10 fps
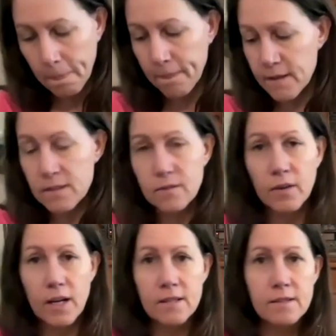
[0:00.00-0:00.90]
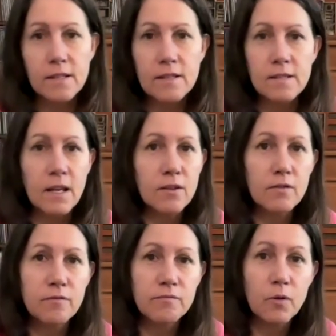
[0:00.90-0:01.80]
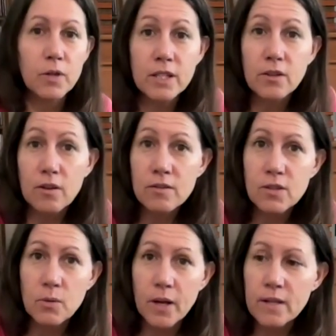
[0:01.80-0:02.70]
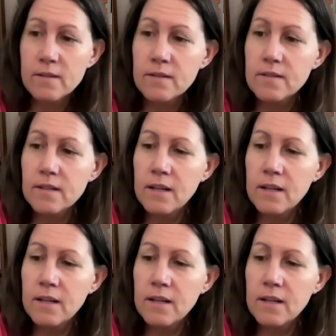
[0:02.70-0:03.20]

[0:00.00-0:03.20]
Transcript: This device is under $40 US,